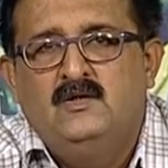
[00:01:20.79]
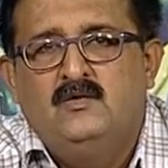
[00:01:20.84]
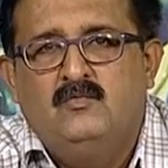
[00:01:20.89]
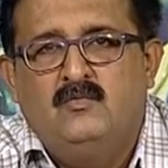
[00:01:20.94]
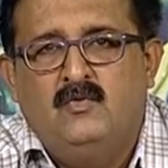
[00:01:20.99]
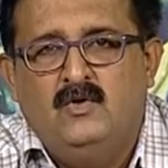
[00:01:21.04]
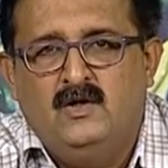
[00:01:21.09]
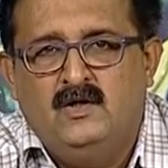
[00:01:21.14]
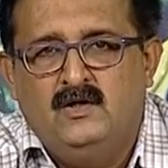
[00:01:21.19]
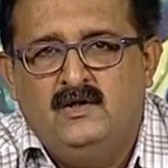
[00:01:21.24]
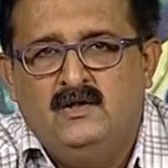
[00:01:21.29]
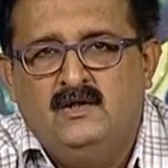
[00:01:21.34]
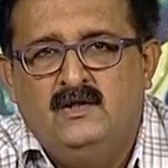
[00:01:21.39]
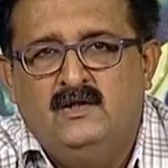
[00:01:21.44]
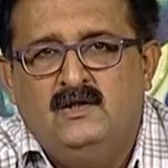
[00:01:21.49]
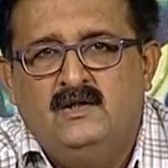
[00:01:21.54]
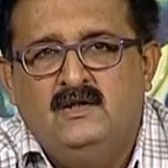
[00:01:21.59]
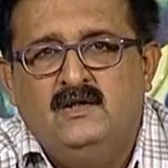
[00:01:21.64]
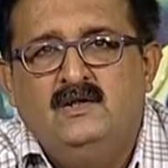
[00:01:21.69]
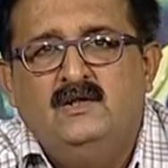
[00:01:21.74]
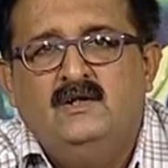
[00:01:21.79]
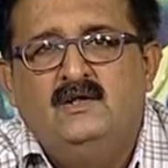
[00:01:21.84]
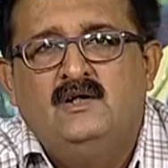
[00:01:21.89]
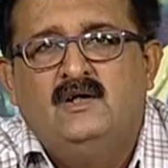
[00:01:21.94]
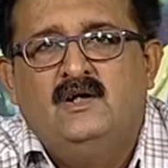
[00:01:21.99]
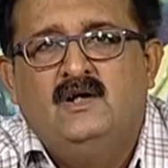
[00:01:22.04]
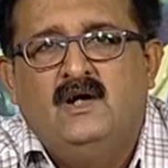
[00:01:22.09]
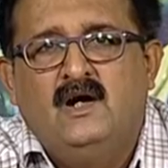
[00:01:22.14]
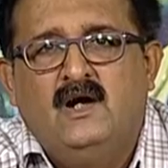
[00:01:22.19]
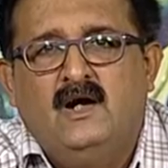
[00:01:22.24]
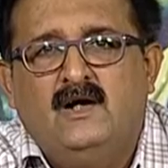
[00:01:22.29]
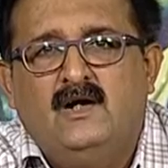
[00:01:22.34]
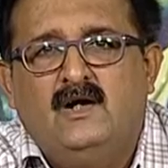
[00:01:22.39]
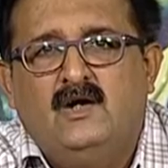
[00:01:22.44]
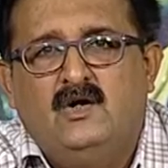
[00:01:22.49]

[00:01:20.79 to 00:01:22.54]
volatility and